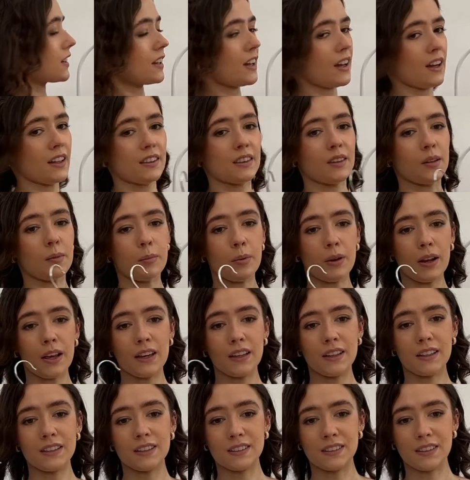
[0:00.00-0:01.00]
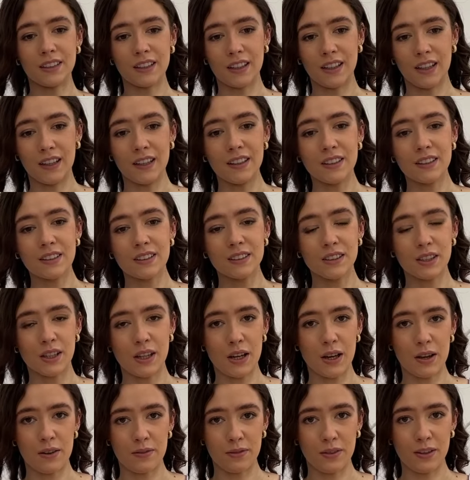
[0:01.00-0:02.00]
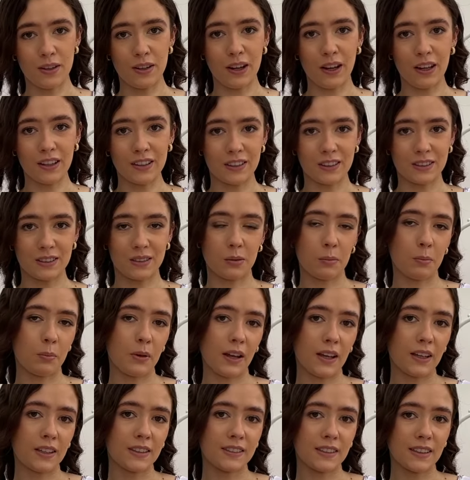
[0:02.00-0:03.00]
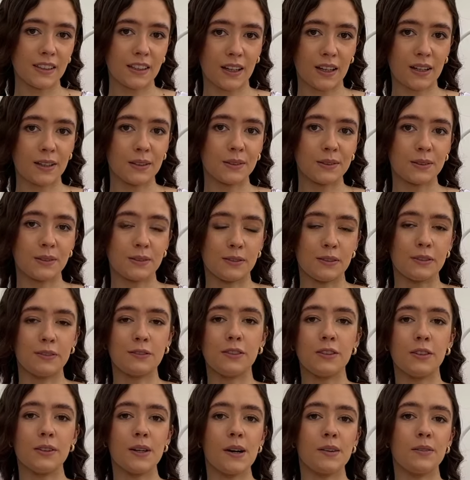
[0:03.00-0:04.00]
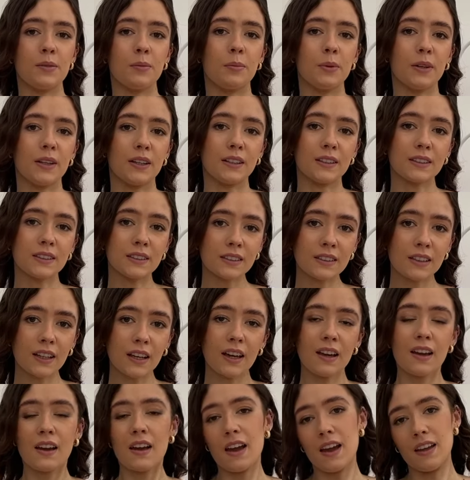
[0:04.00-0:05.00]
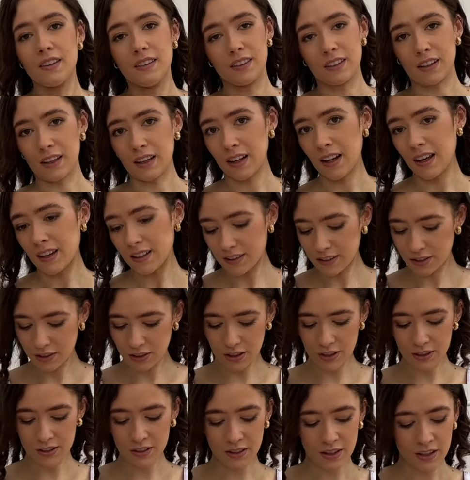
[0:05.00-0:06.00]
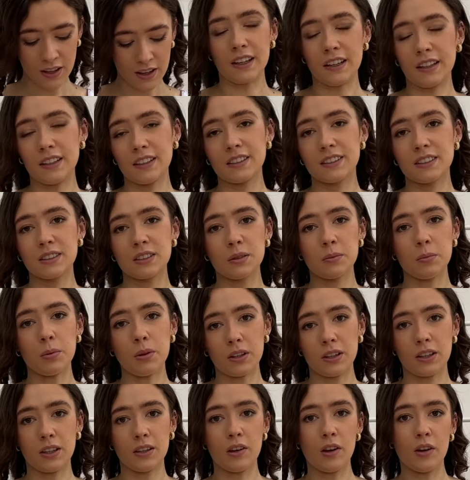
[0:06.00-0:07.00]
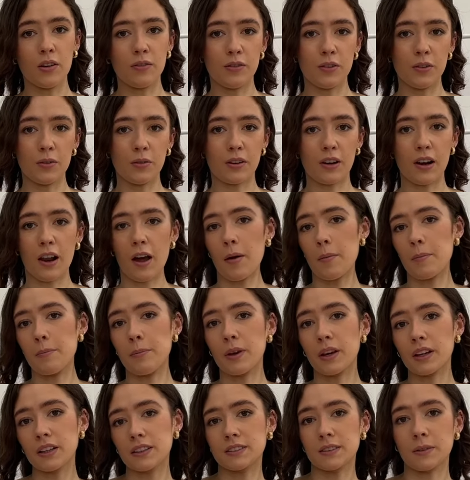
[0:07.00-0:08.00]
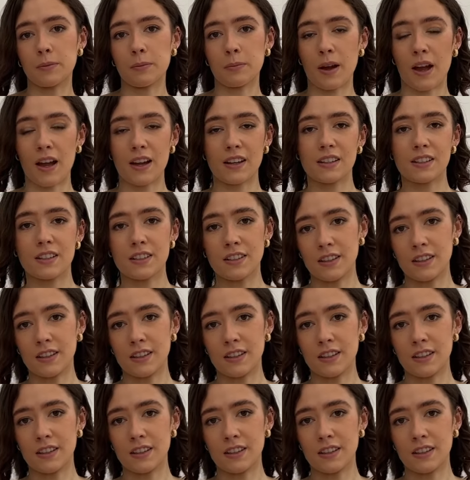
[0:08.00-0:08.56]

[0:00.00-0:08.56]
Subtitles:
add the blazer to it if you like, because the blazer goes with a few other bits in the collection. It's super cute if you want to like mix and match